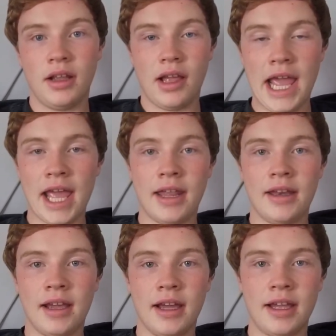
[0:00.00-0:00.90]

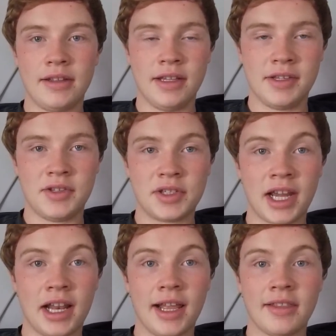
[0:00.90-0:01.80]
and he's just
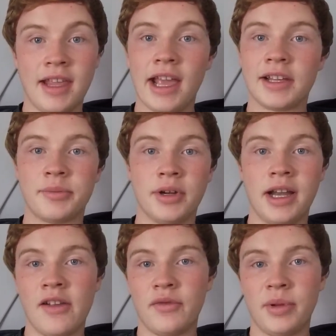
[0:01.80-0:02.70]
kind of like the
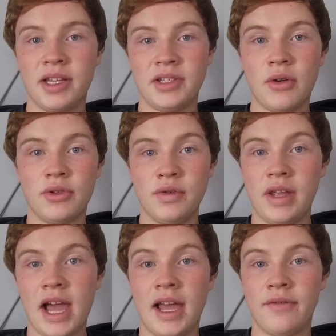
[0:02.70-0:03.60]
expert, everybody's go-to
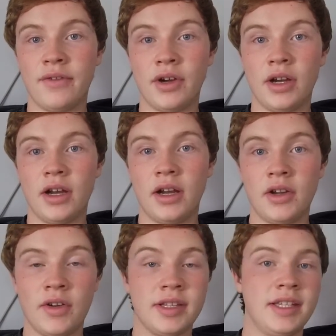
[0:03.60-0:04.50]
guy for
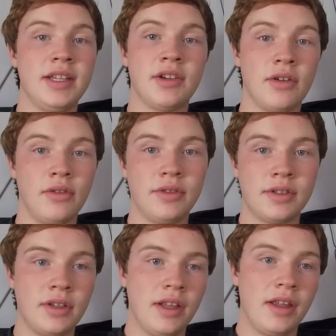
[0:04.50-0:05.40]
green sea
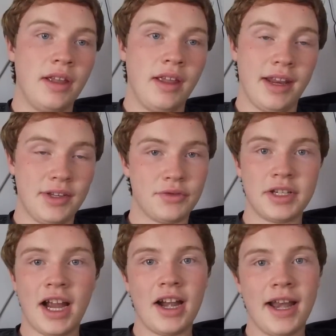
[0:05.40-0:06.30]
turtles. And he's
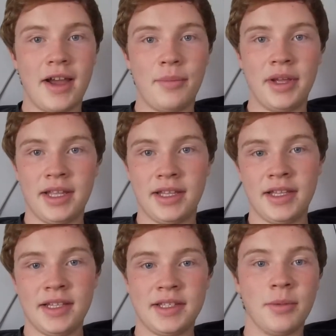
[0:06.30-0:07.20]
retired now, but
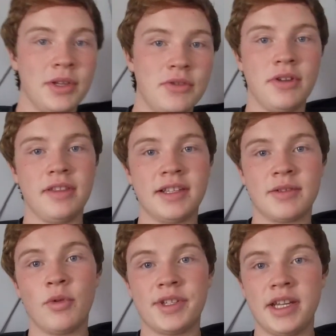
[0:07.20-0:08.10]
he's still been doing
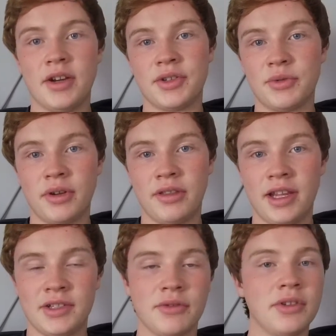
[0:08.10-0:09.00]
this once a year sort of
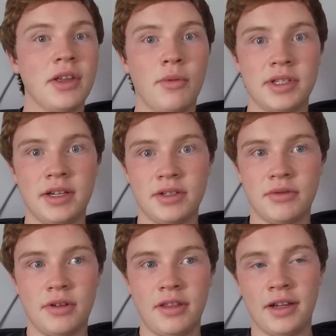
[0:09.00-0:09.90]
thing. So it's only once a year
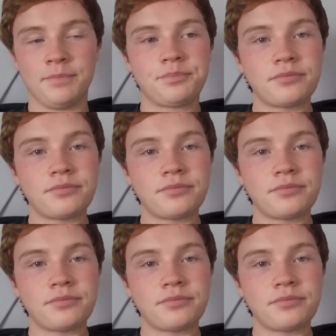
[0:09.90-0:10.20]
sort of thing.